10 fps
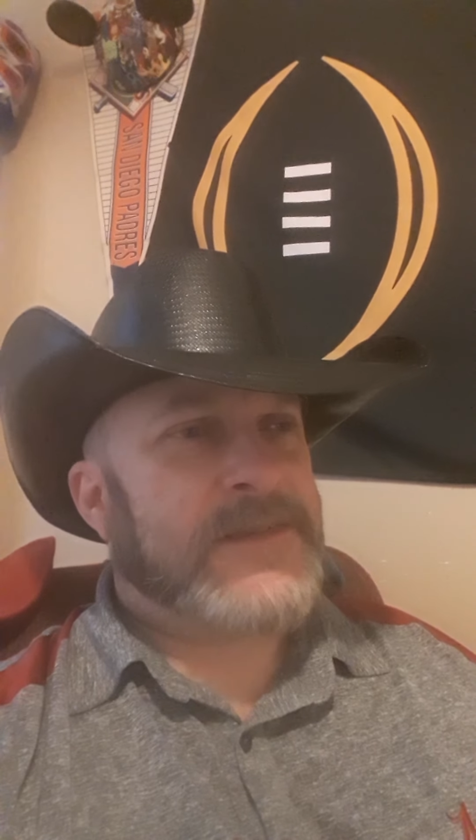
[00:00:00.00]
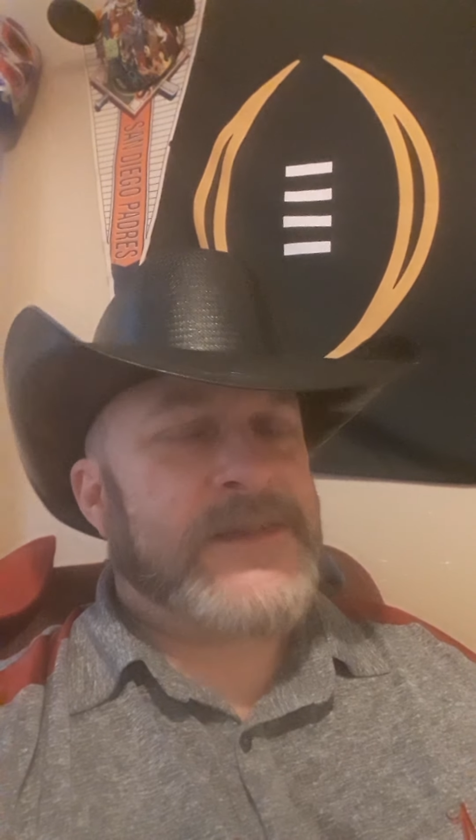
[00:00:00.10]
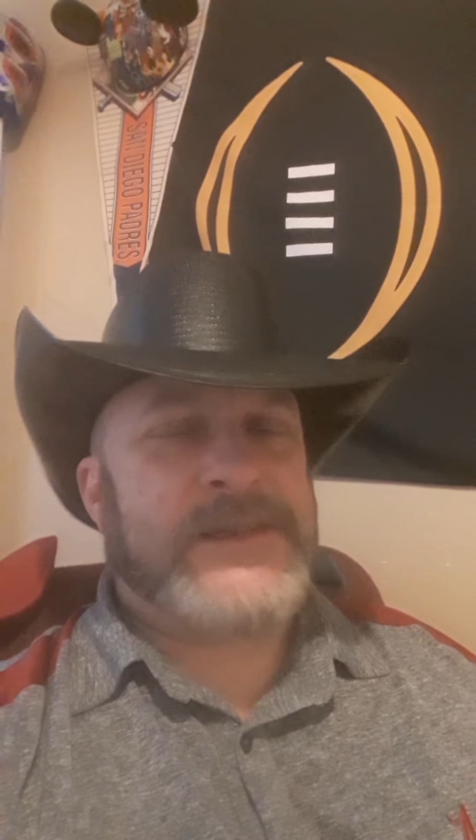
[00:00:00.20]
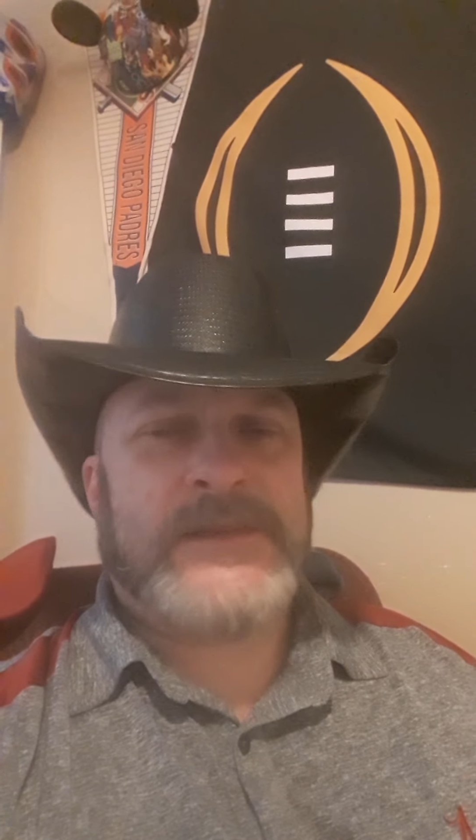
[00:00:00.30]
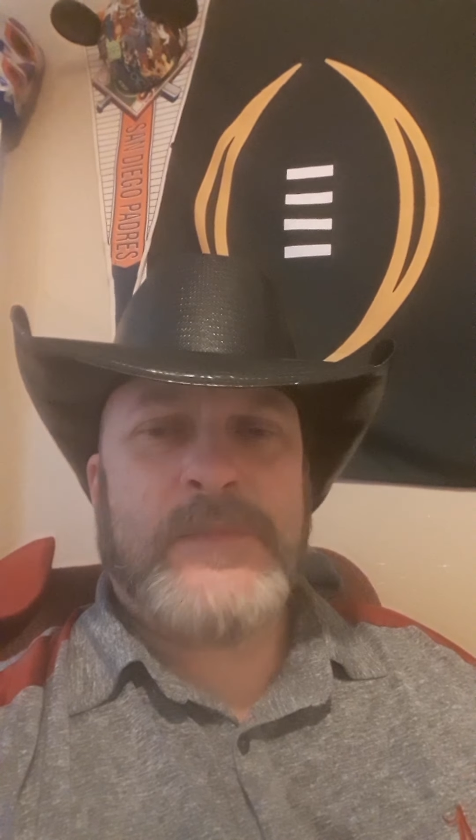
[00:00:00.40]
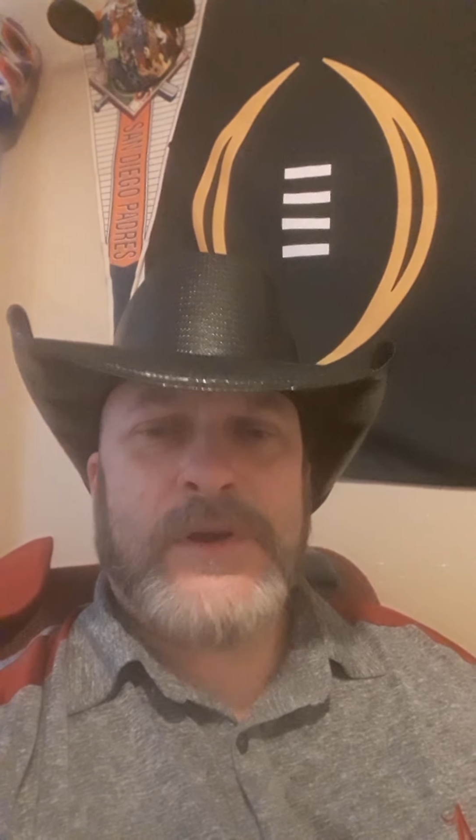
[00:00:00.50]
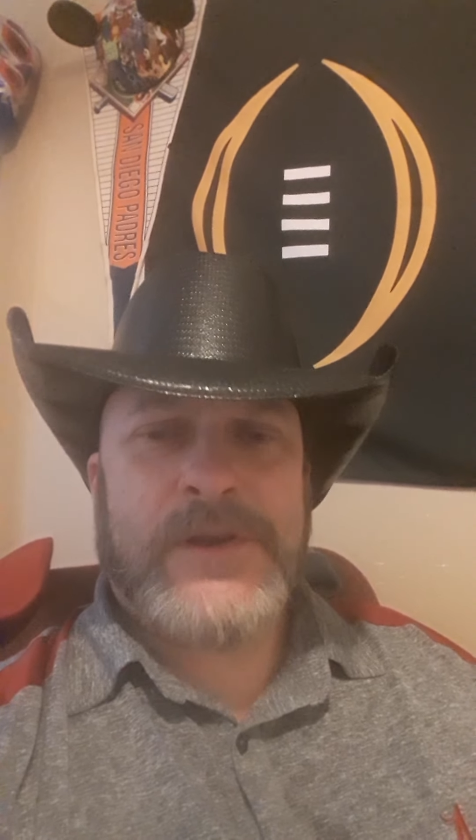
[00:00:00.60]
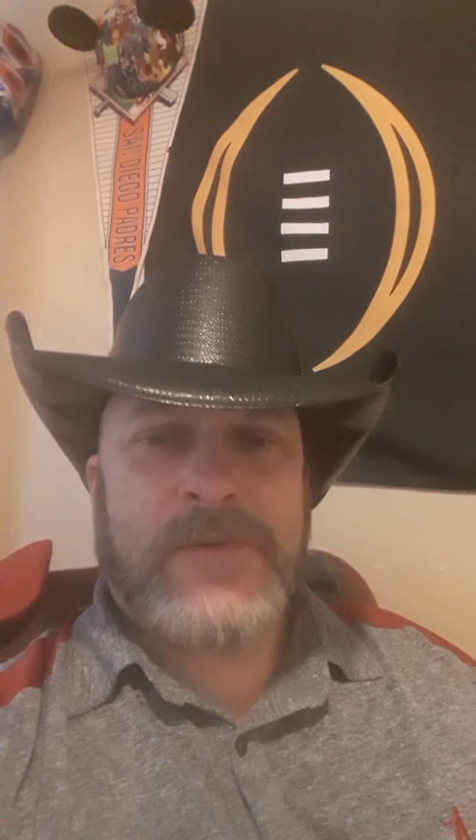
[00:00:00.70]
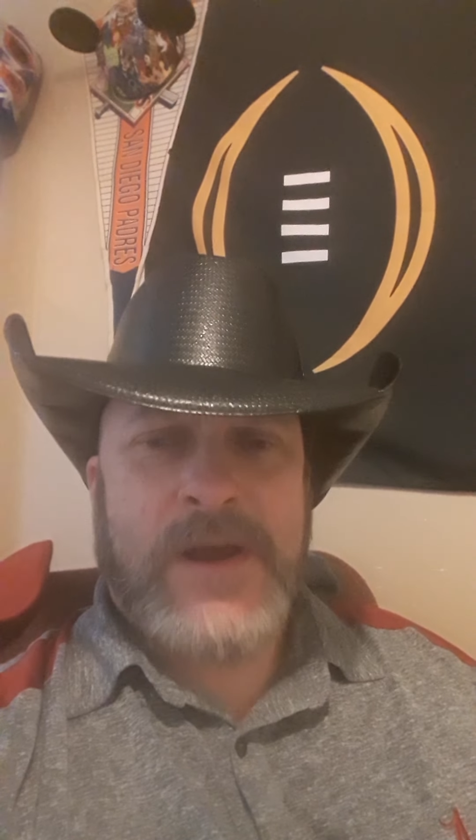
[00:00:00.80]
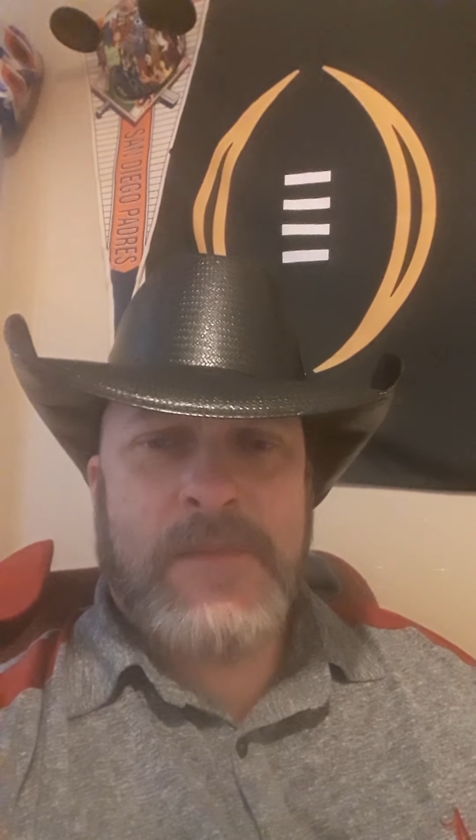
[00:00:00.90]
see as a
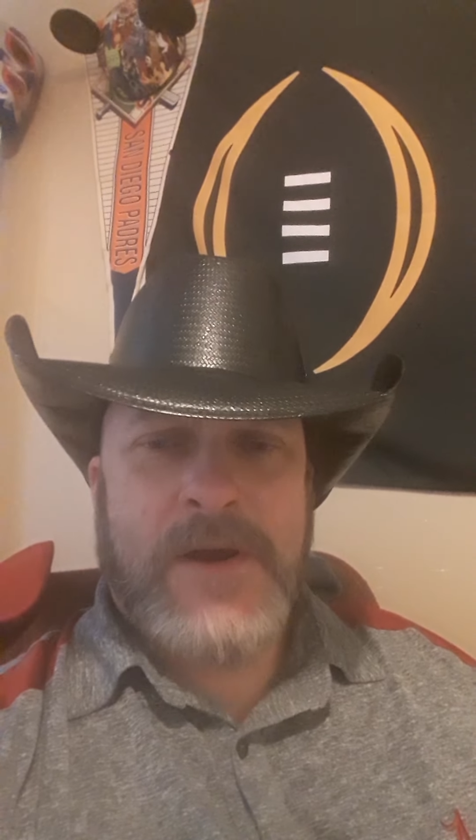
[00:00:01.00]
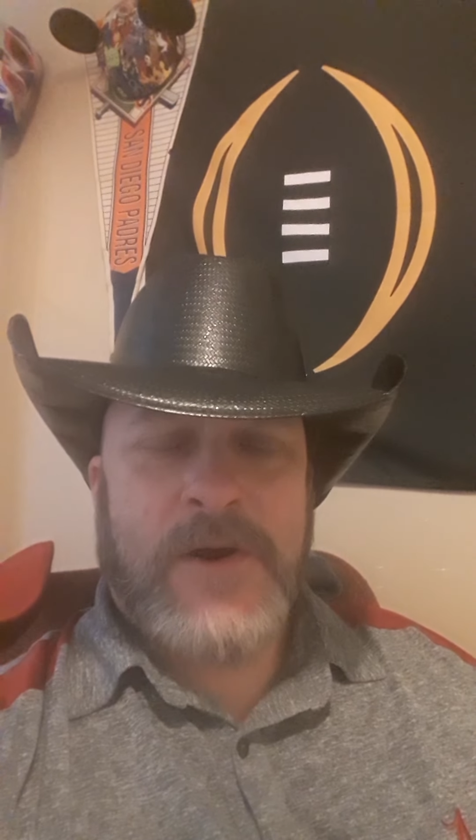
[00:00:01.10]
money grab by